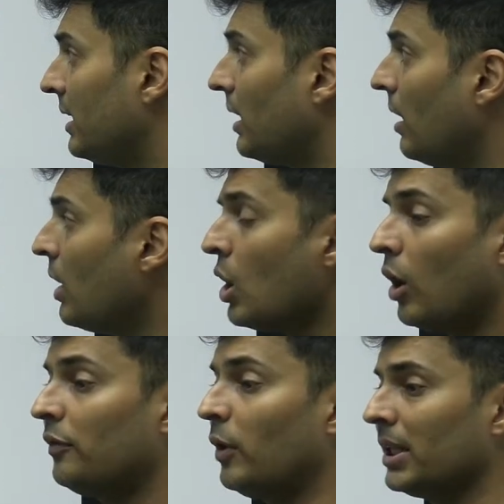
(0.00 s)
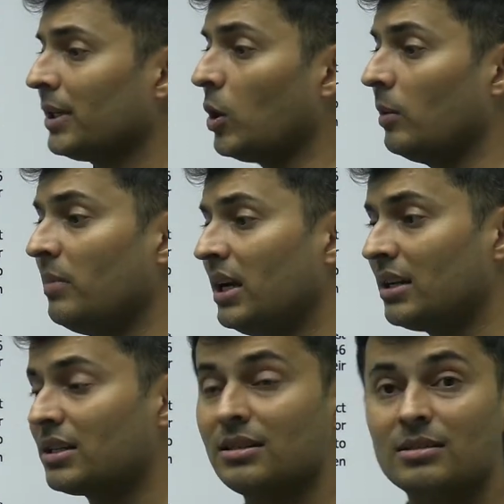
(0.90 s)
data of all the
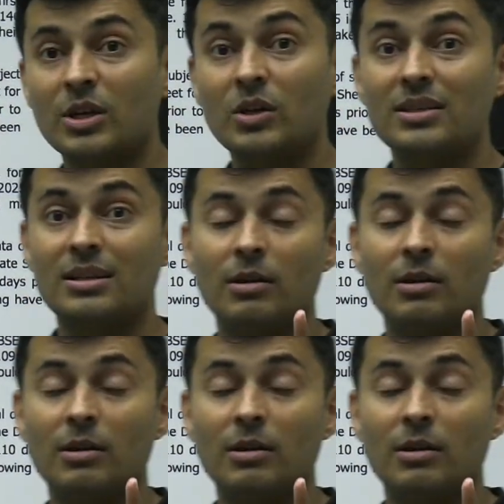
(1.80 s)
combinations because